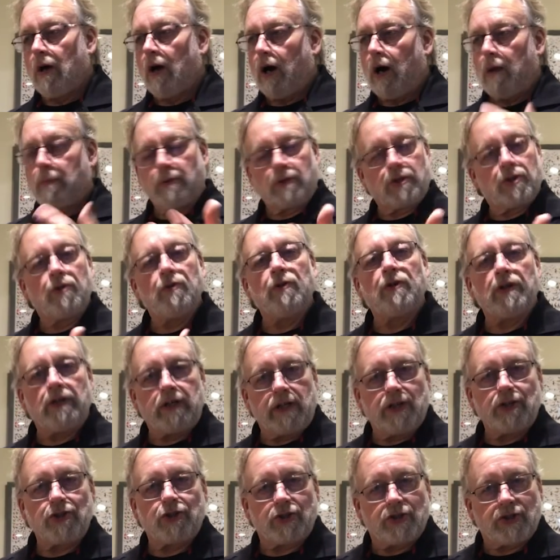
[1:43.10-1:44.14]

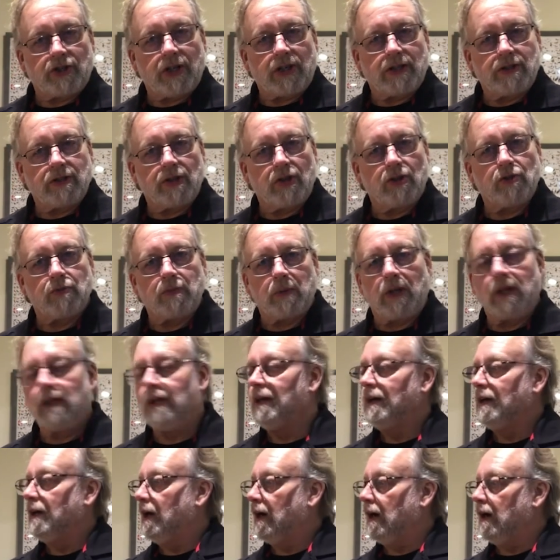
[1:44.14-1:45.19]
opportunity, I should say, excuse me,
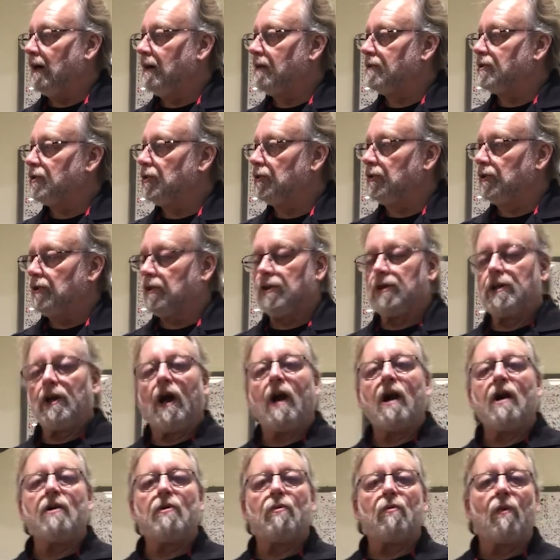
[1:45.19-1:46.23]
uh, to your
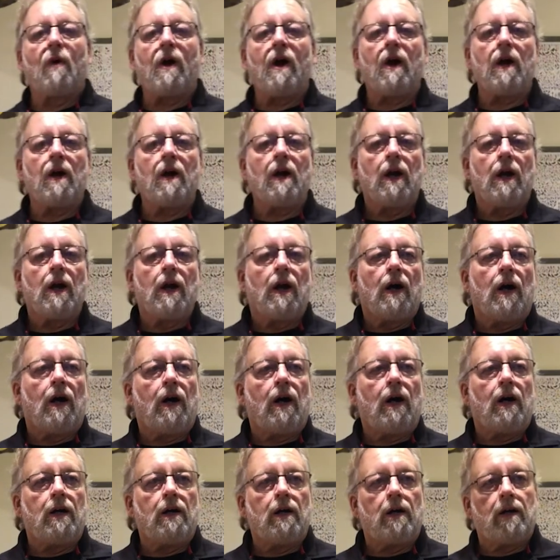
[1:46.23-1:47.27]
yard where
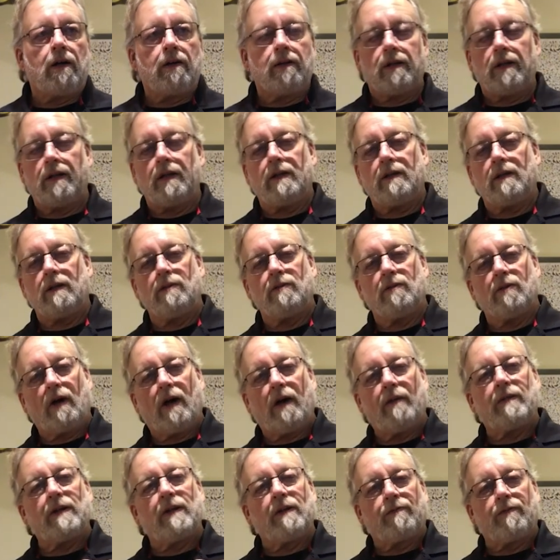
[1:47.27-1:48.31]
uh, it, you
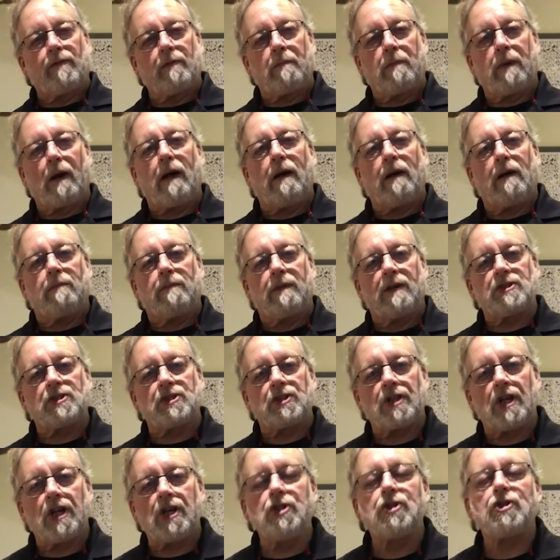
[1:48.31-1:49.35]
have a different pre
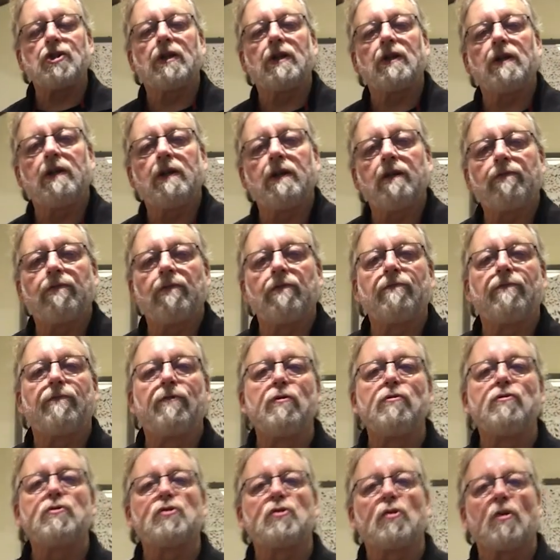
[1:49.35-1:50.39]
presentation and a different
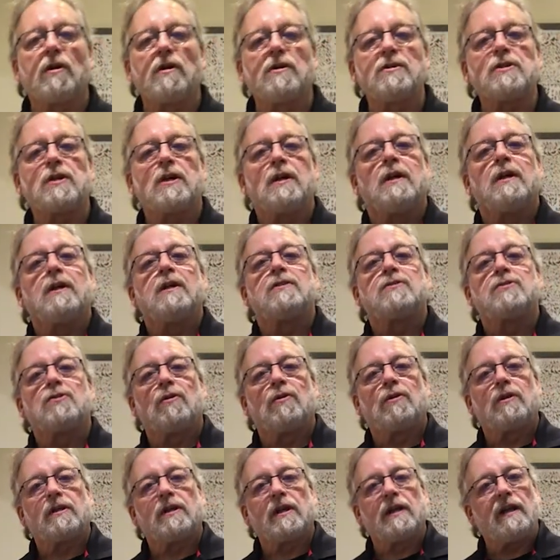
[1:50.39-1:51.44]
food source, so
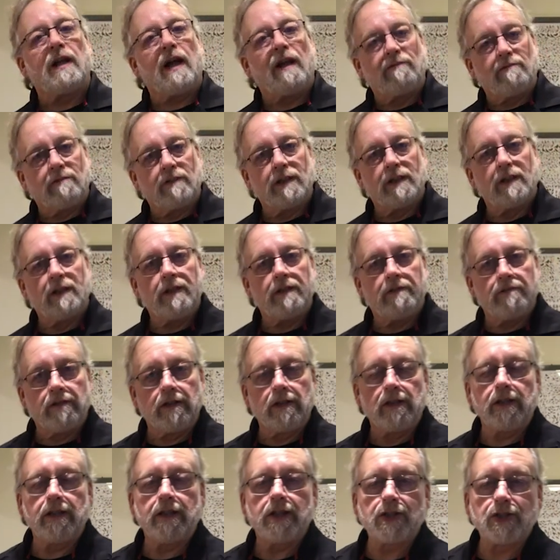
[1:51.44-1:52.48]
it can really,
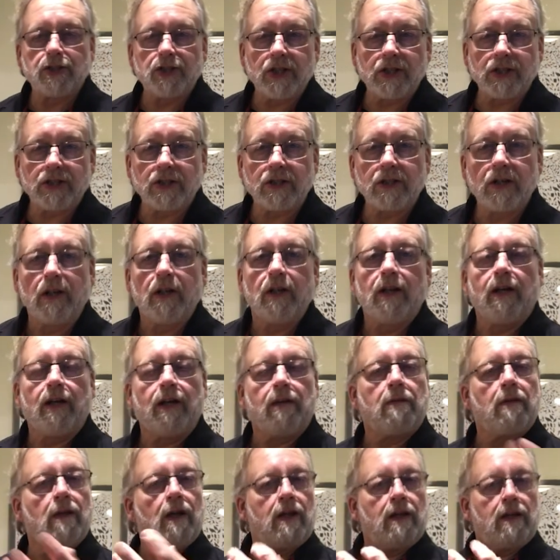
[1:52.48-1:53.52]
really assist
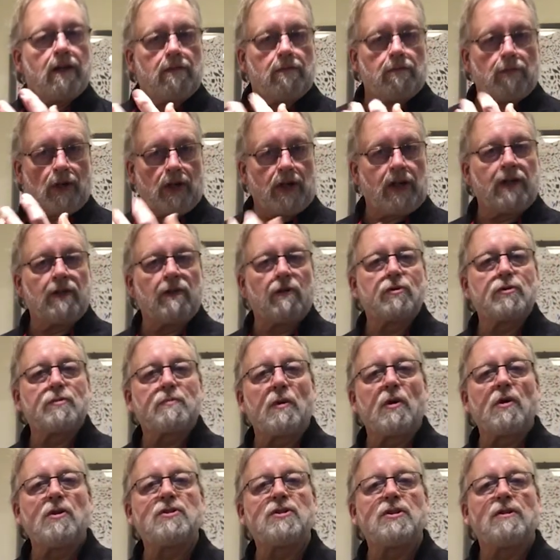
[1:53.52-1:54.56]
in, in bringing those
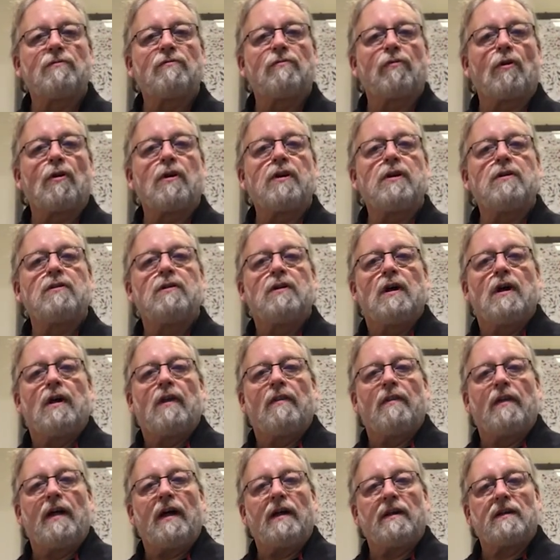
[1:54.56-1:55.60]
birds in for you
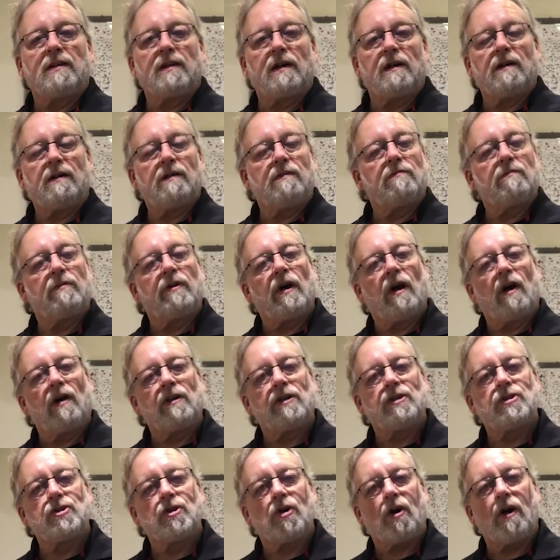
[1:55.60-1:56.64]
that uh, we all
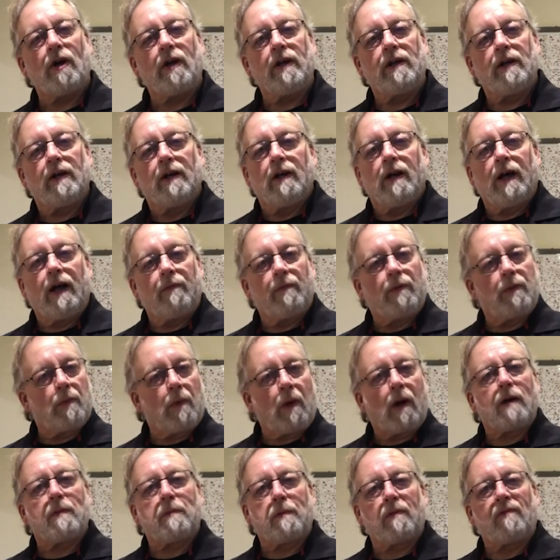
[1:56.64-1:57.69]
enjoy. And we
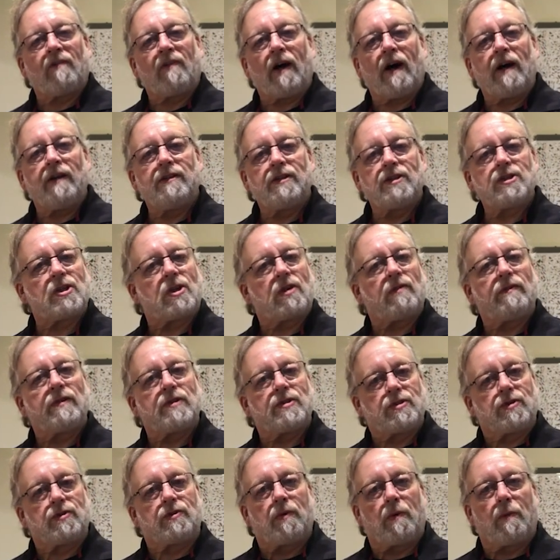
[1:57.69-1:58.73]
want to provide the service
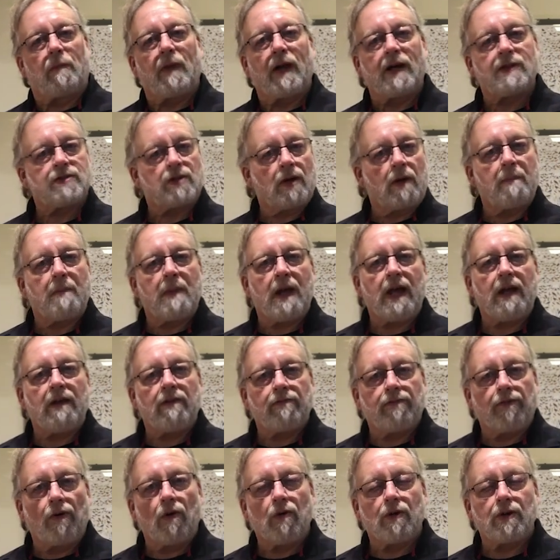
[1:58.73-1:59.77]
to them. That's our main
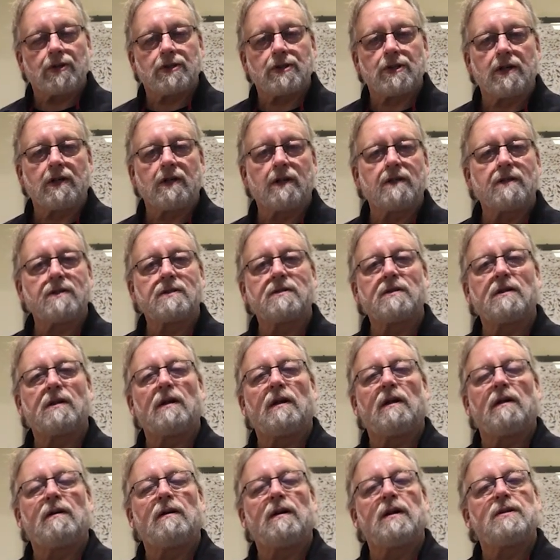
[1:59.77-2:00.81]
focus here is,
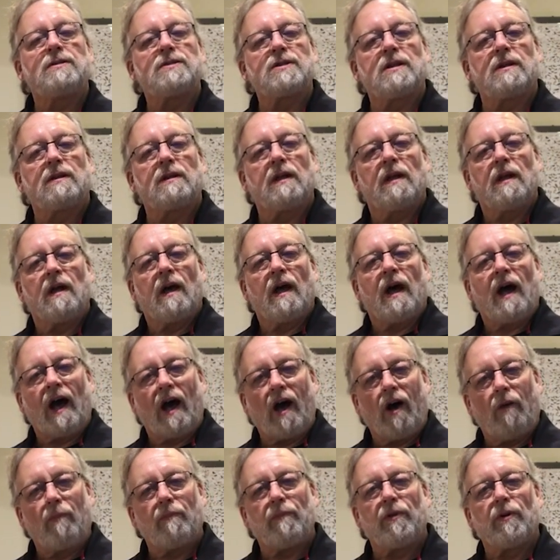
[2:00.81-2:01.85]
uh, is to
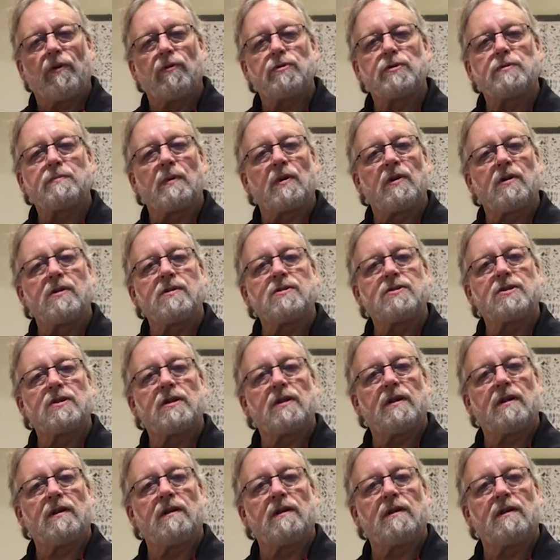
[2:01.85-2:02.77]
help those birds that